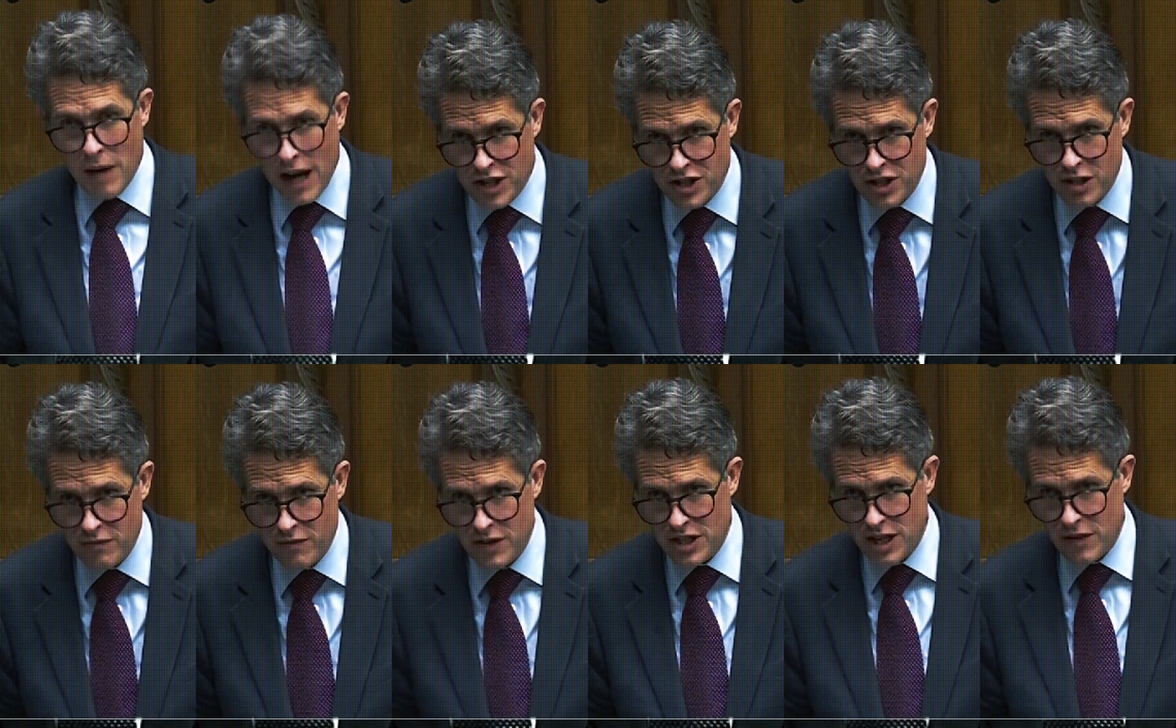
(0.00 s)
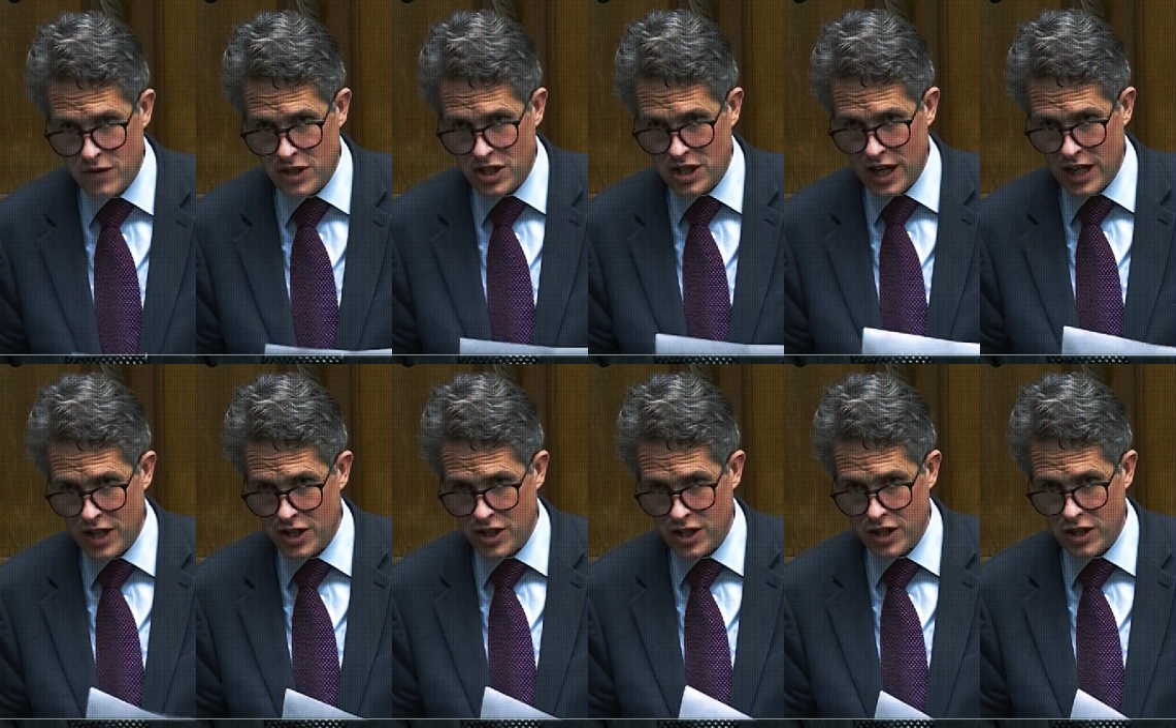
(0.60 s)
imagine the
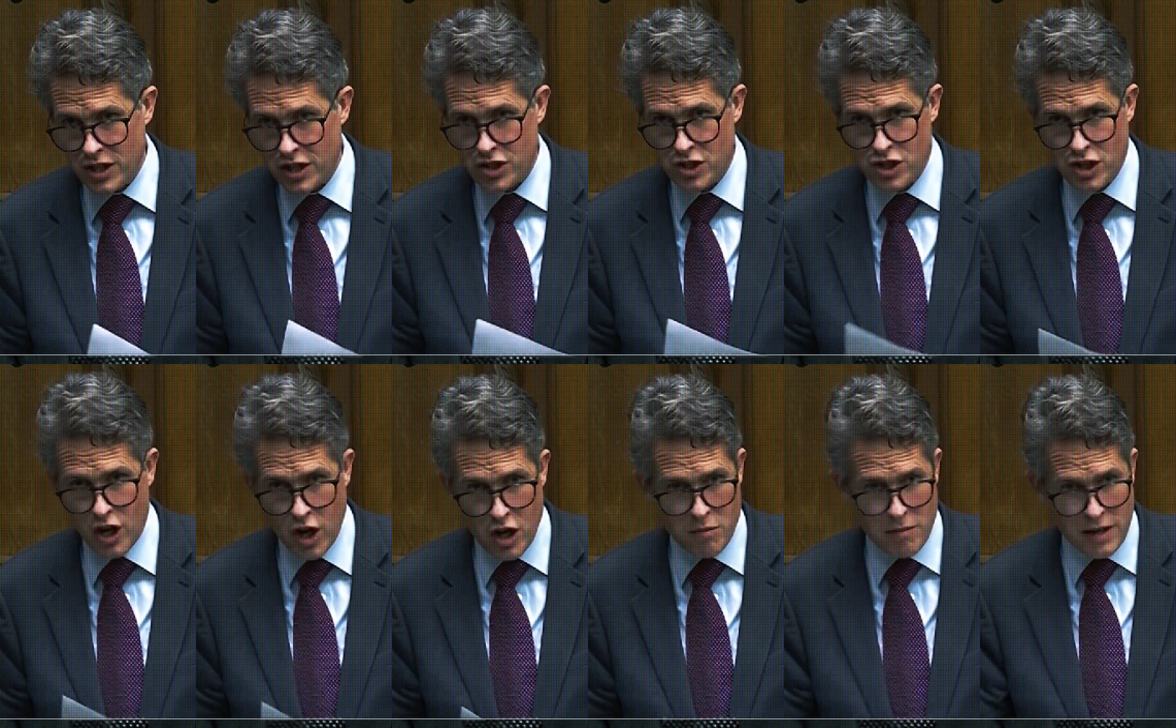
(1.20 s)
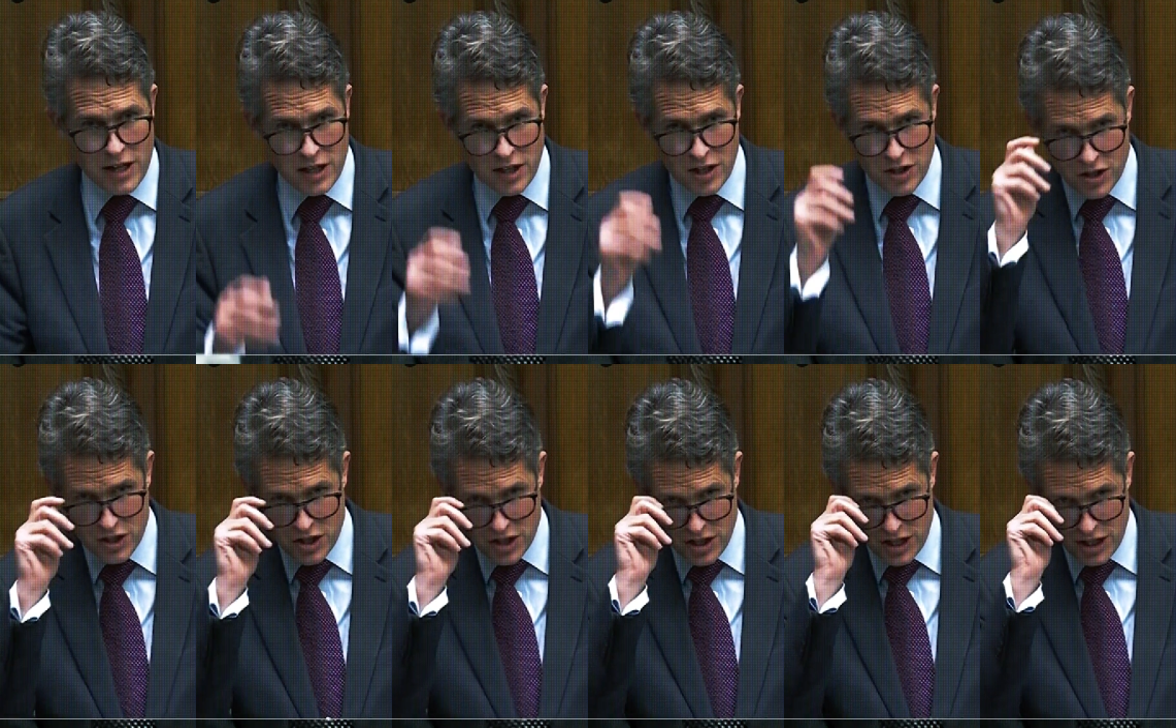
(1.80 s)
devastation that so many
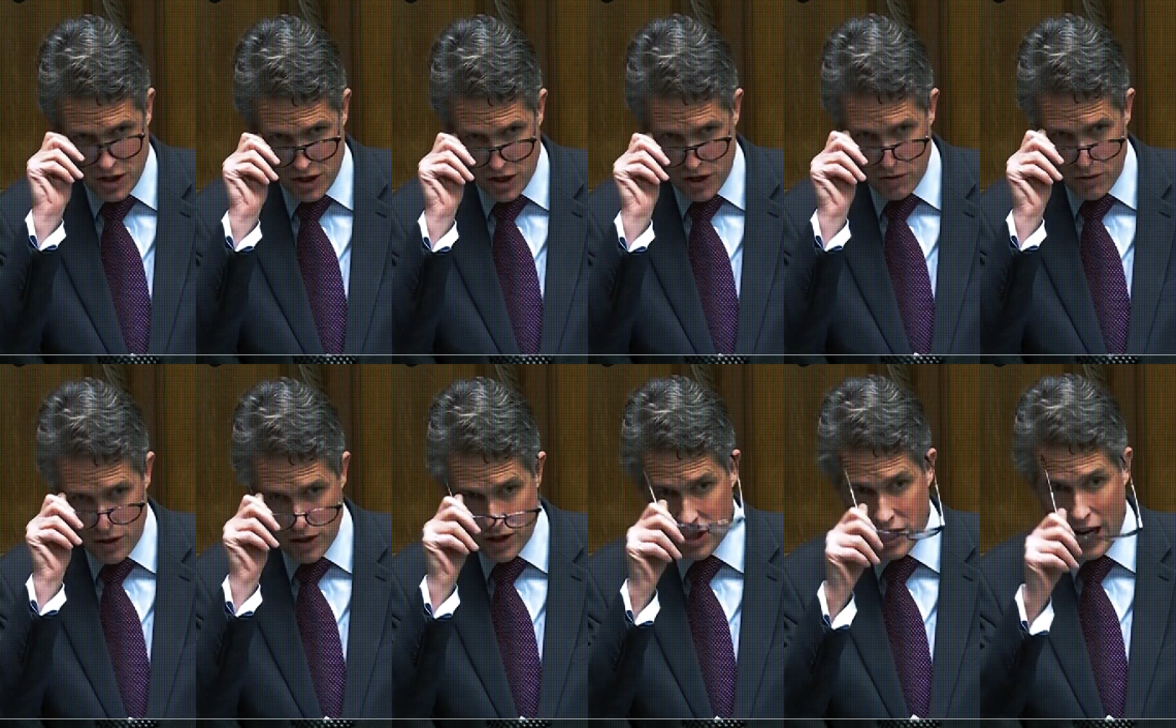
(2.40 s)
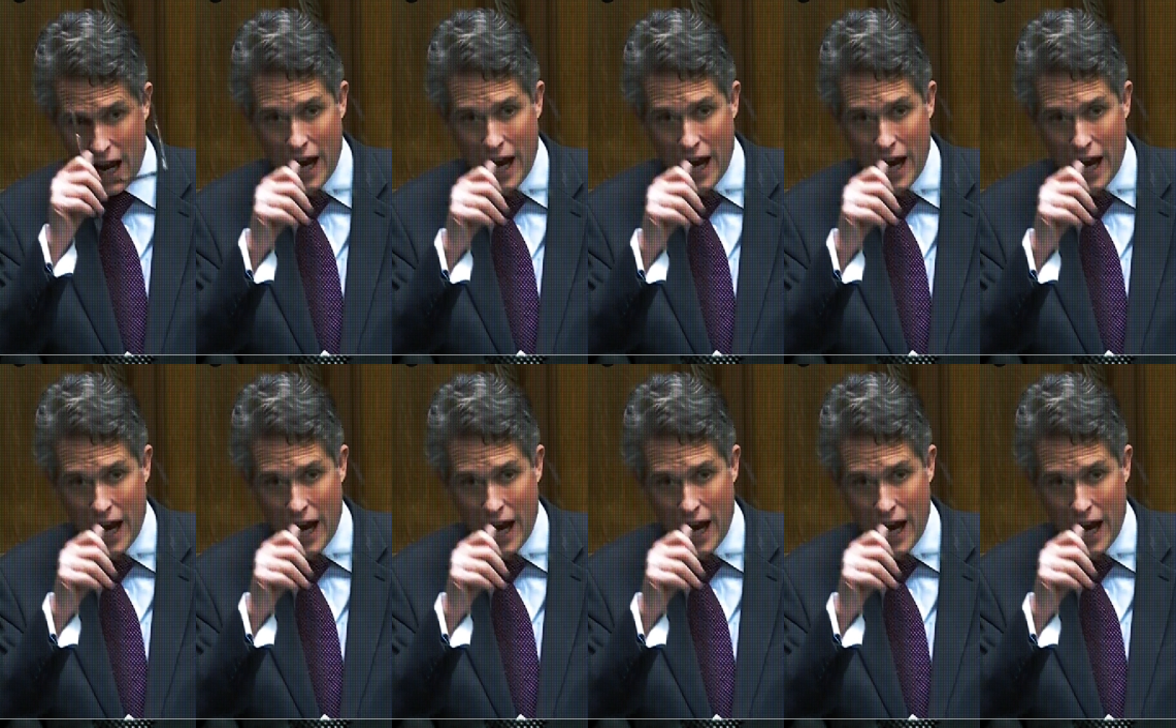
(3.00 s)
constituents